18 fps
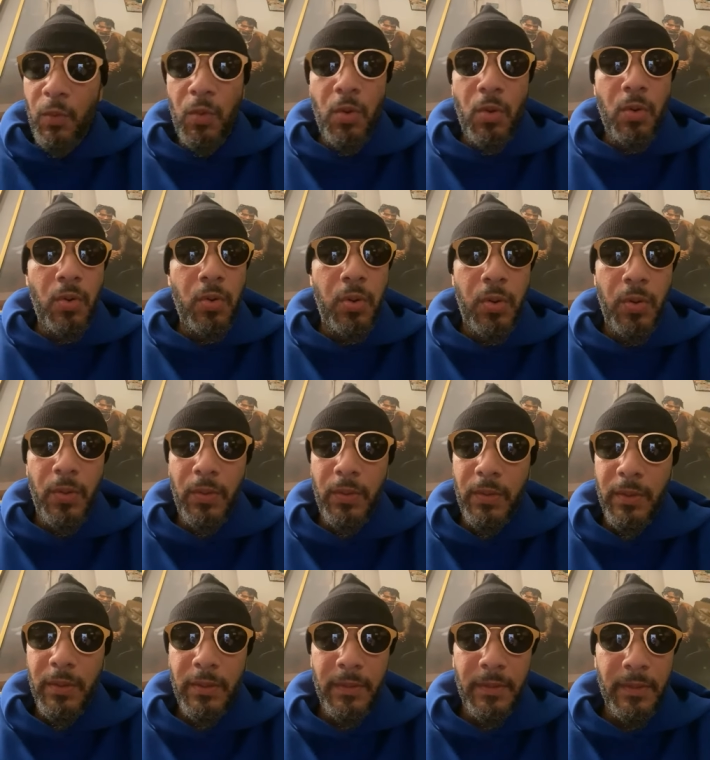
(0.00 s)
Woo!
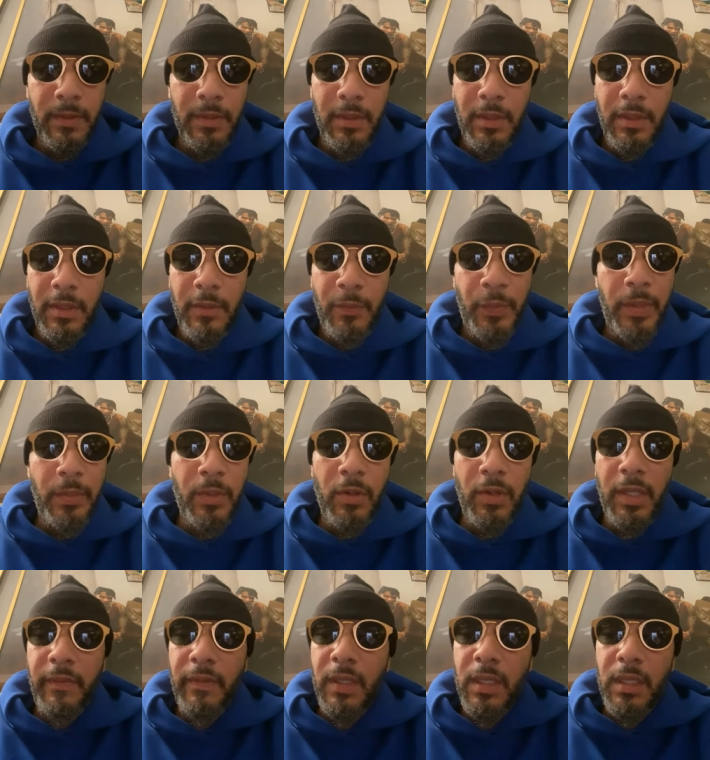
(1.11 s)
People
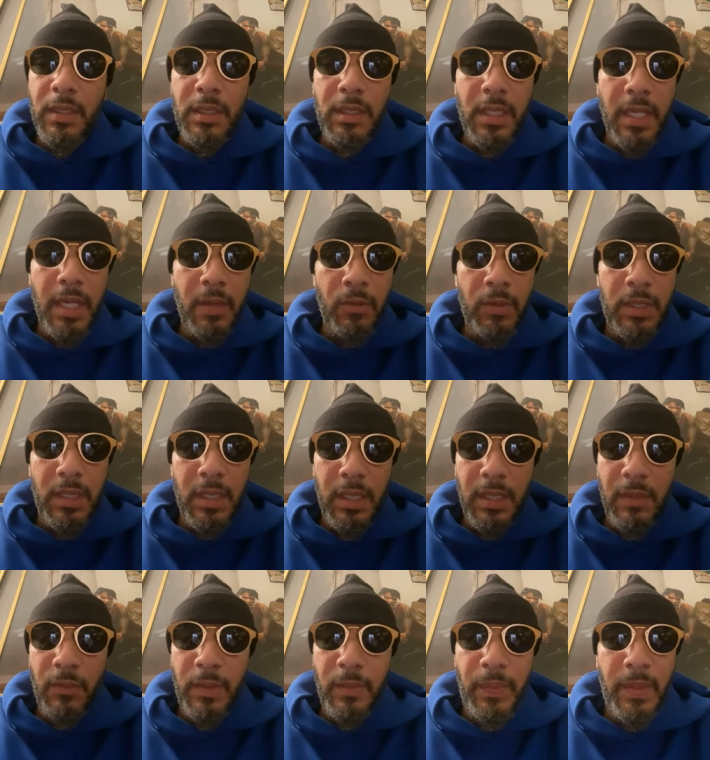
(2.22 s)
don't even understand what,
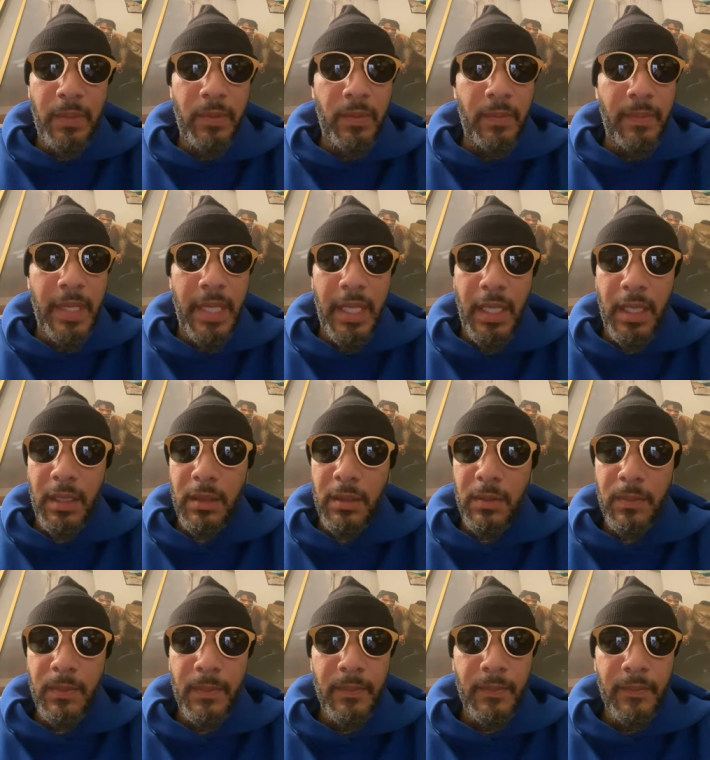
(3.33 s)
you, what people, man.
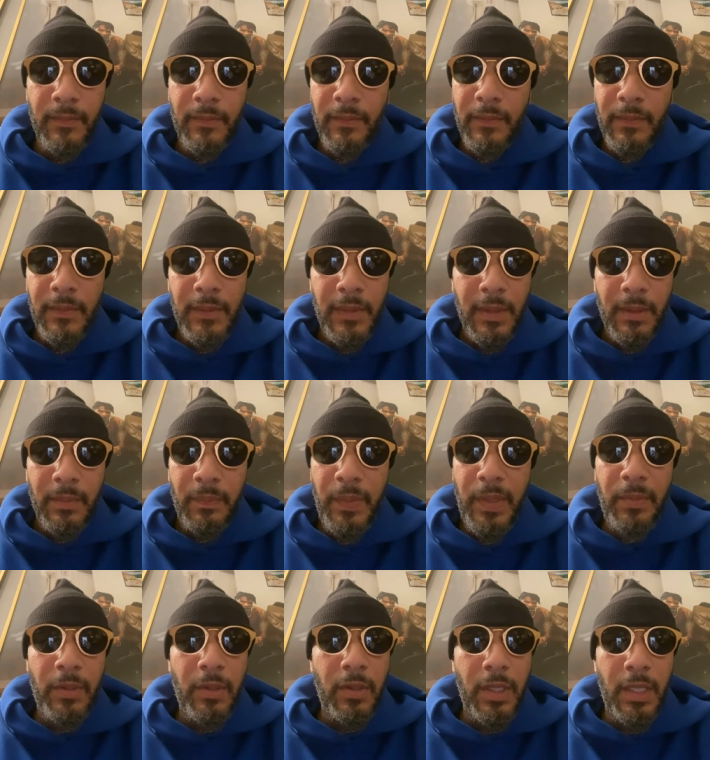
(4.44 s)

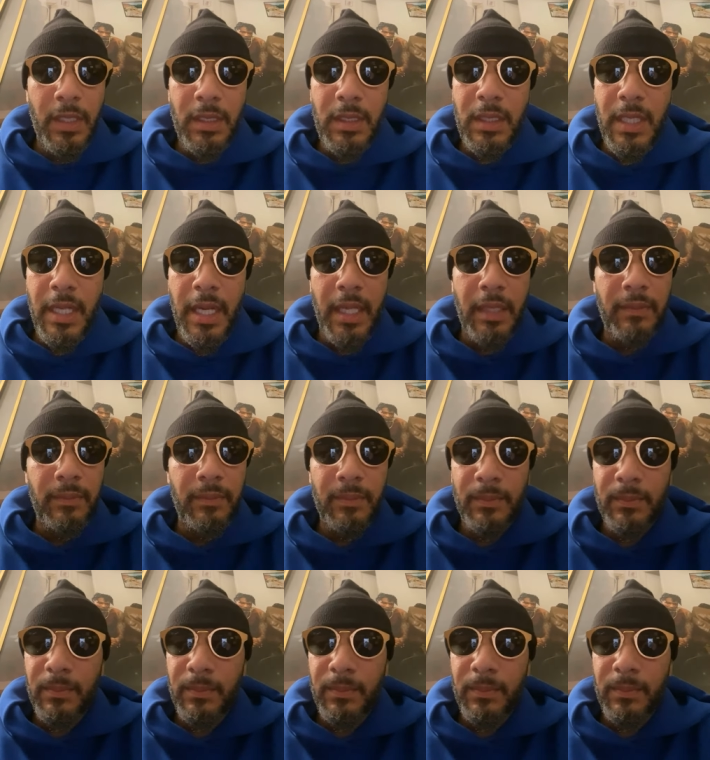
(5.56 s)
People don't understand.